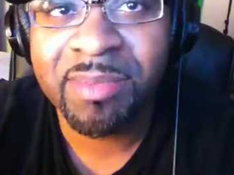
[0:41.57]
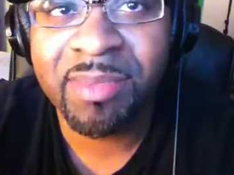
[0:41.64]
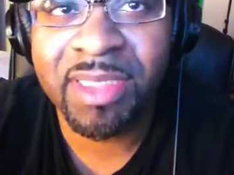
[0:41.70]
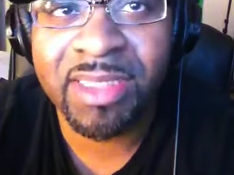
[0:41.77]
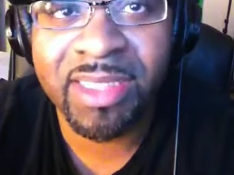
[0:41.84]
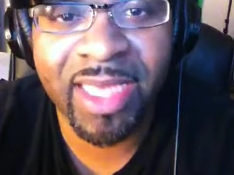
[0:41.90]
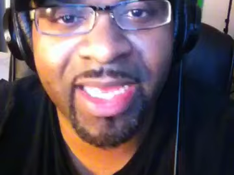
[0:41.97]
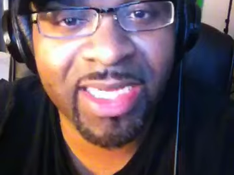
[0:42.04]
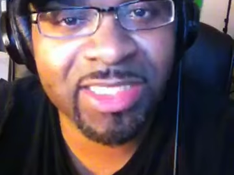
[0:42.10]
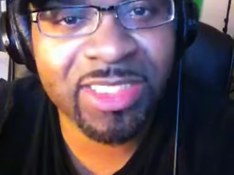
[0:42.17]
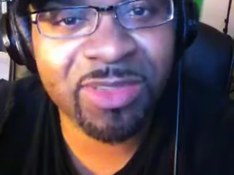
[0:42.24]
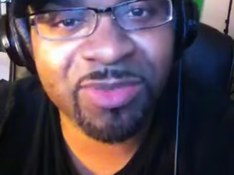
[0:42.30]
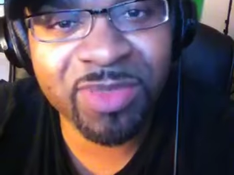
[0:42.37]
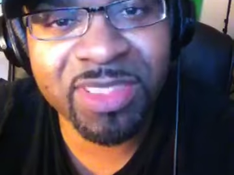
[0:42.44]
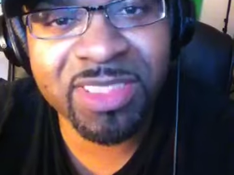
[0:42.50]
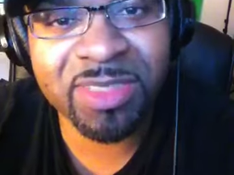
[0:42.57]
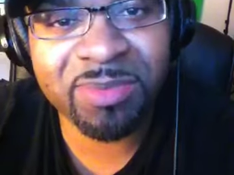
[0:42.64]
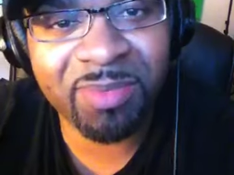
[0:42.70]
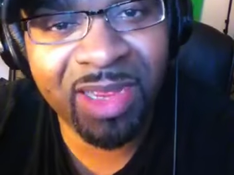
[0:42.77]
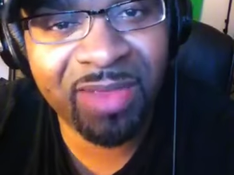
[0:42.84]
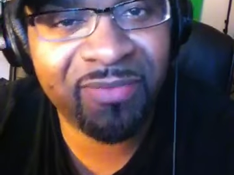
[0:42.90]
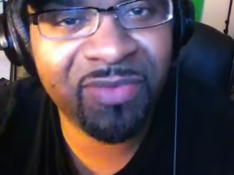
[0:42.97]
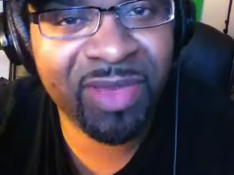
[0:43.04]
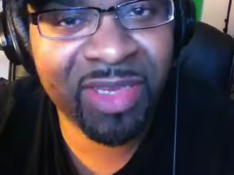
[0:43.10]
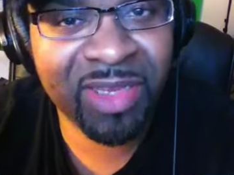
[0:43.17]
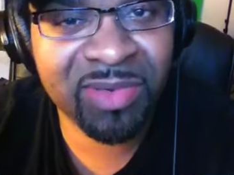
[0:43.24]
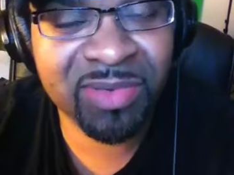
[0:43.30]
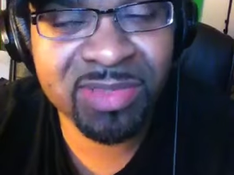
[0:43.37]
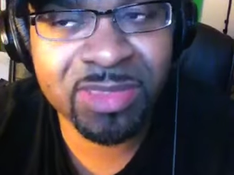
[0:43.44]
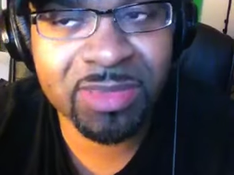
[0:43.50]
But that is the reason my
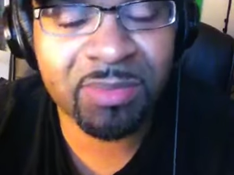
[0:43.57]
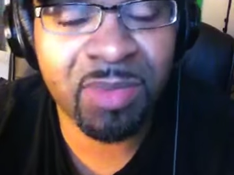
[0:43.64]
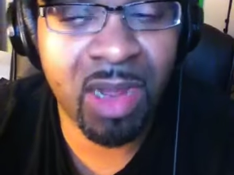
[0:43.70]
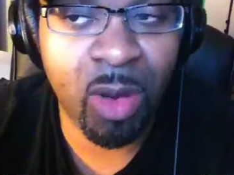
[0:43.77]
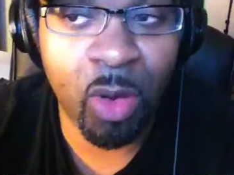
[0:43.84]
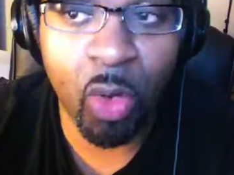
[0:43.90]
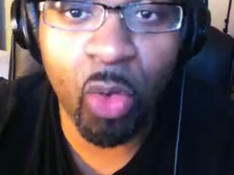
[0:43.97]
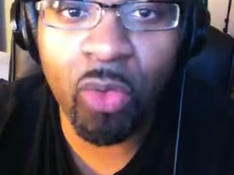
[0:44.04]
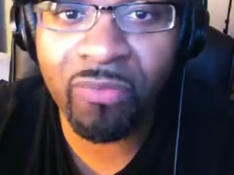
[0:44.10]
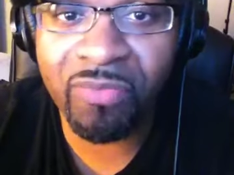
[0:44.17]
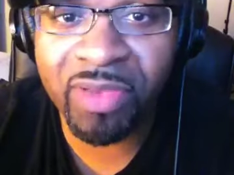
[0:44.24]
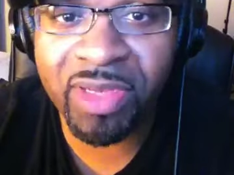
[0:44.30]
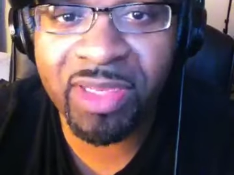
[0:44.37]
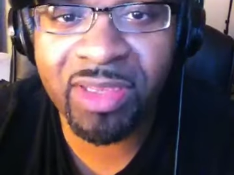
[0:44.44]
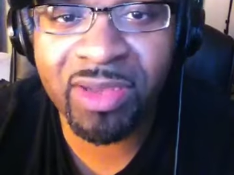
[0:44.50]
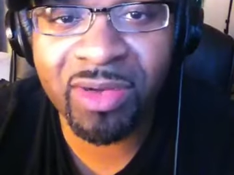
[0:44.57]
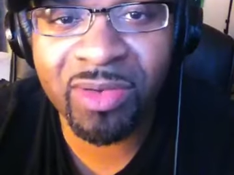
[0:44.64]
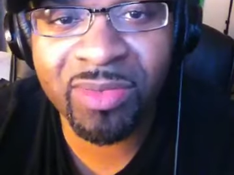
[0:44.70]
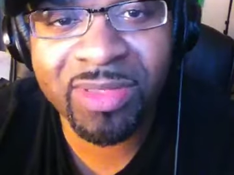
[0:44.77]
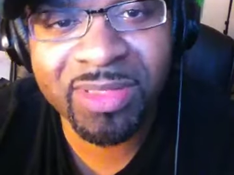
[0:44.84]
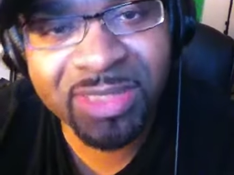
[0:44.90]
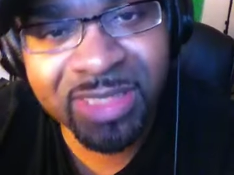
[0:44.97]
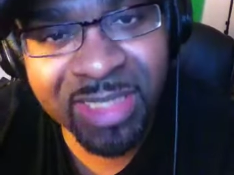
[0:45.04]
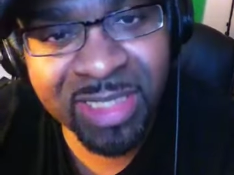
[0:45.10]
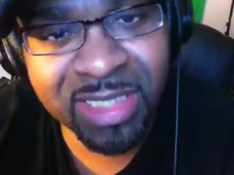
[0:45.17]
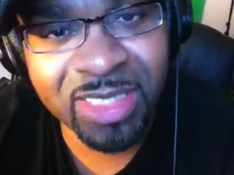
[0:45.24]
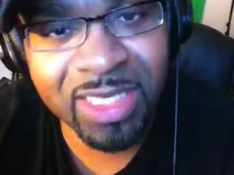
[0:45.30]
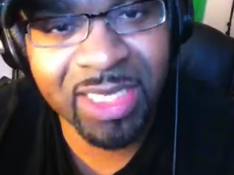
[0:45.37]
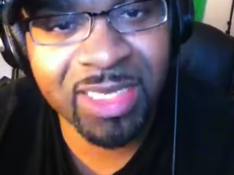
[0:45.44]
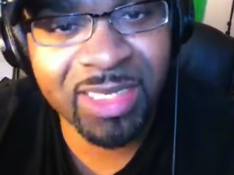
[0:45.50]
video is my old video is
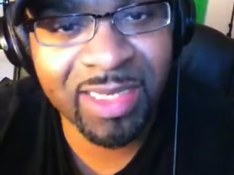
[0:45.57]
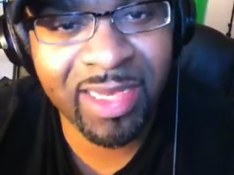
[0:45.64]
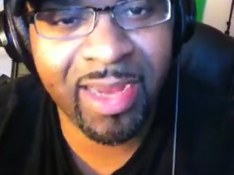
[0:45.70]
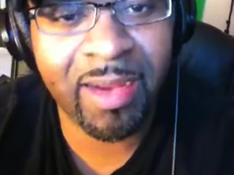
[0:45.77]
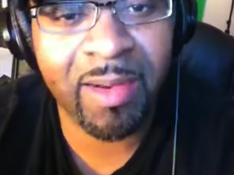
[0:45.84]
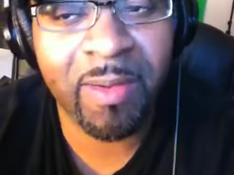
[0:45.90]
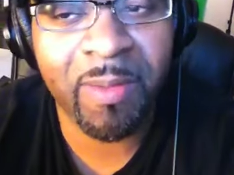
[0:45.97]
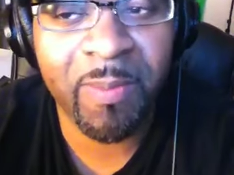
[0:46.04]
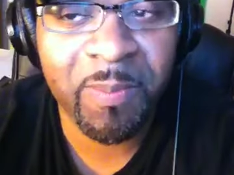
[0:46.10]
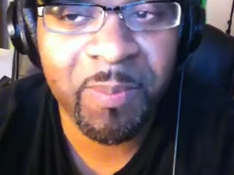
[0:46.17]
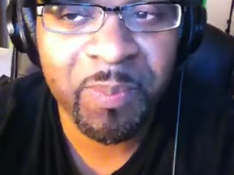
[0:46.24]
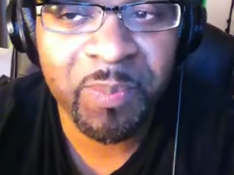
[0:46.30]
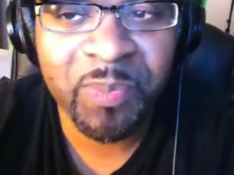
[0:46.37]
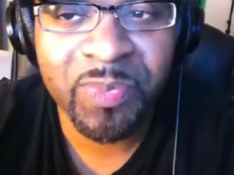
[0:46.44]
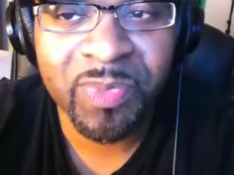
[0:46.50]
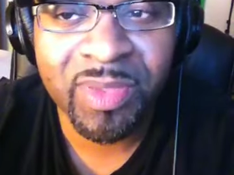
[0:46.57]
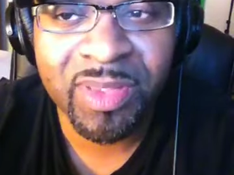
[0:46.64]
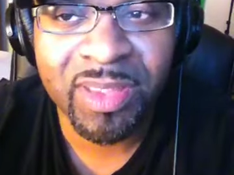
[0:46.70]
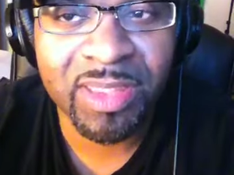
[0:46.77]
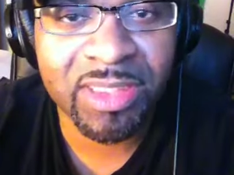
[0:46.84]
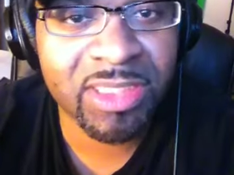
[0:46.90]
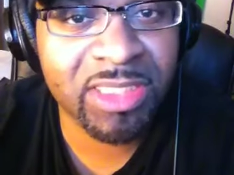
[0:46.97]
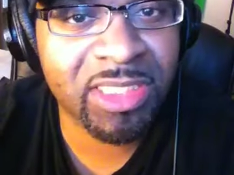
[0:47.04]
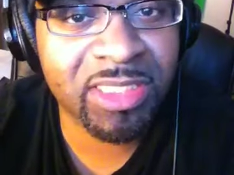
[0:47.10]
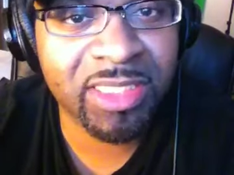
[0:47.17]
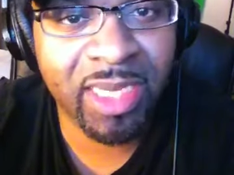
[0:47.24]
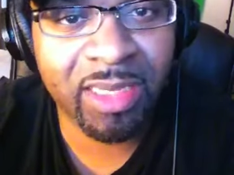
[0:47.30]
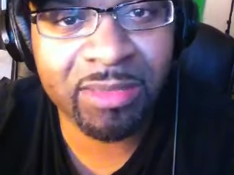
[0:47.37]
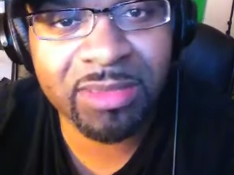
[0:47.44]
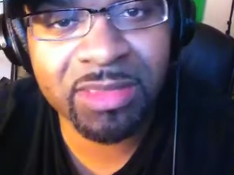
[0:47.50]
getting hit now cuz she
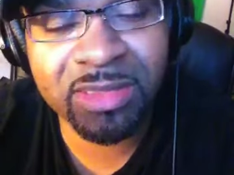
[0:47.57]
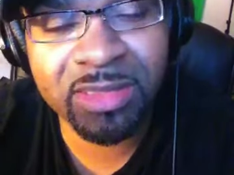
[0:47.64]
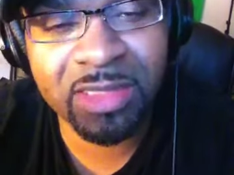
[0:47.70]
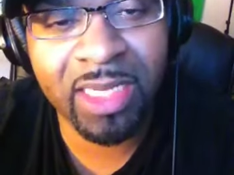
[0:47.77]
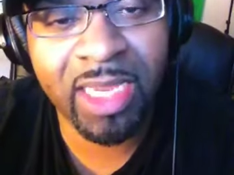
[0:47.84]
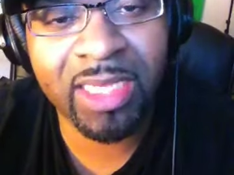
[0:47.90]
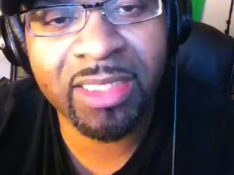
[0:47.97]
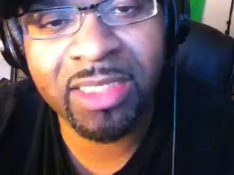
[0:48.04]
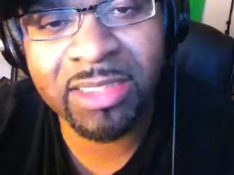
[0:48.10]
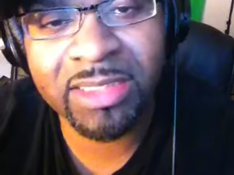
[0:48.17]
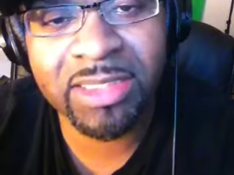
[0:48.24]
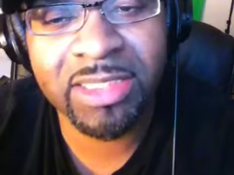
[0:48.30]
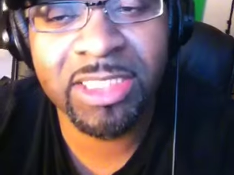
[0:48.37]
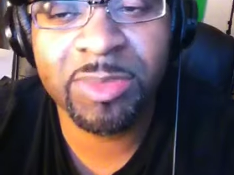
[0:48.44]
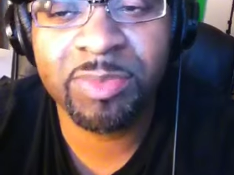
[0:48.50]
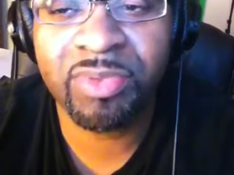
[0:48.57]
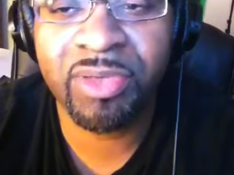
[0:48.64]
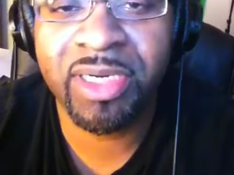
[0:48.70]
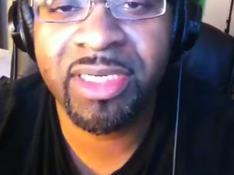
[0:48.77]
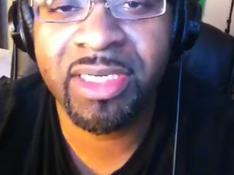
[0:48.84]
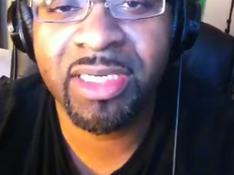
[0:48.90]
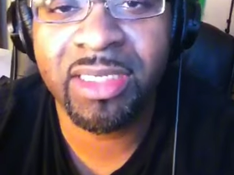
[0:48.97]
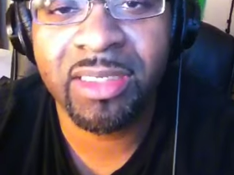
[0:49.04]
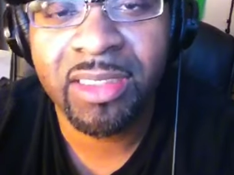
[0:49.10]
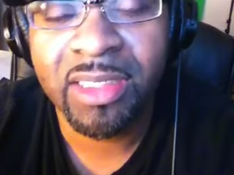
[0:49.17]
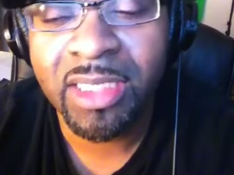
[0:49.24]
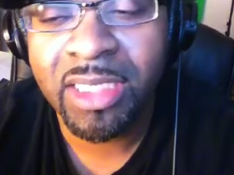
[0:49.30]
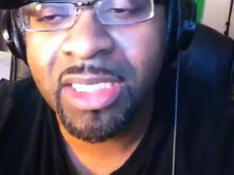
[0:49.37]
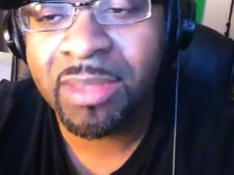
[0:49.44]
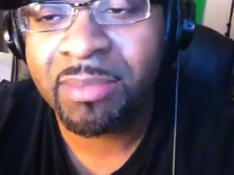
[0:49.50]
announced it tonight that she's pregnant
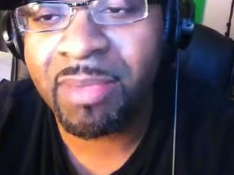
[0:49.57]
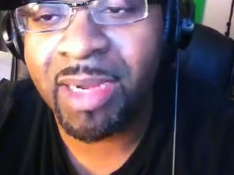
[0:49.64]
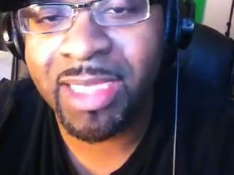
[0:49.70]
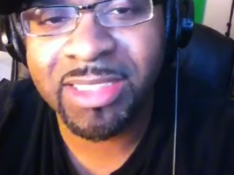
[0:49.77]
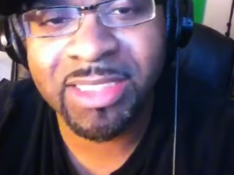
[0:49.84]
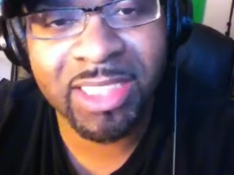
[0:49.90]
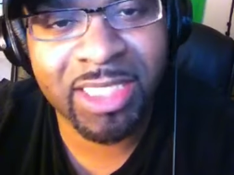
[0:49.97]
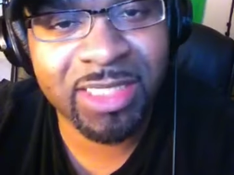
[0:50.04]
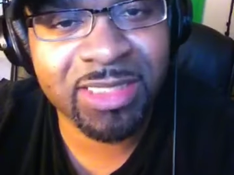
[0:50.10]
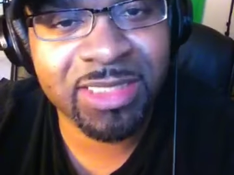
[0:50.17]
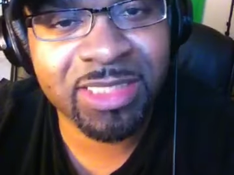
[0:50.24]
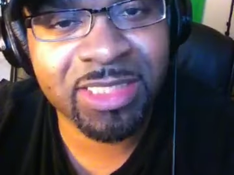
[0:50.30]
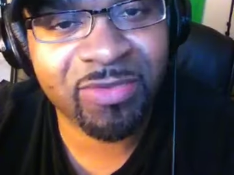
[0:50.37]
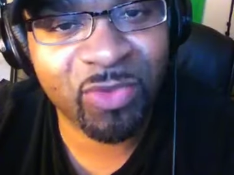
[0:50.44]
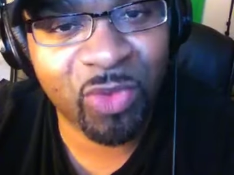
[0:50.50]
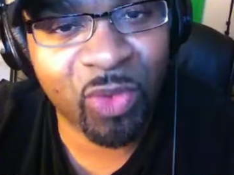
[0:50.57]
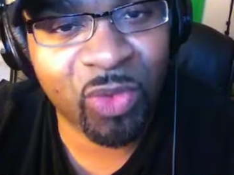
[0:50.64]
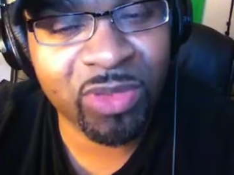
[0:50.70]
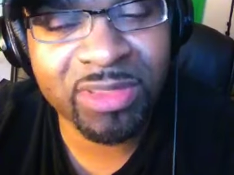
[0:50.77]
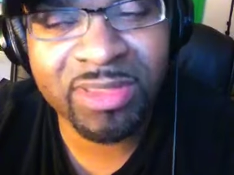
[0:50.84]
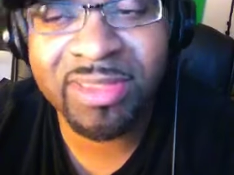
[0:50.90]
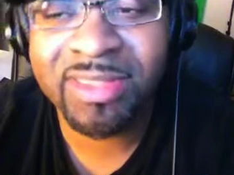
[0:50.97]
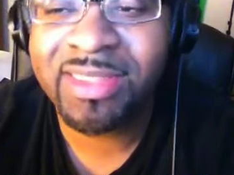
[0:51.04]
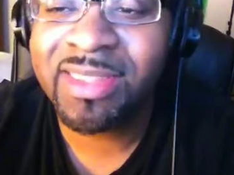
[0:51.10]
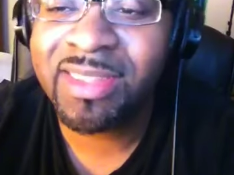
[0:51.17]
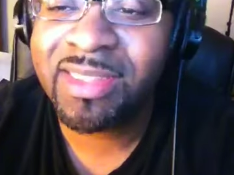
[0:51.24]
by Jay-Z, of course.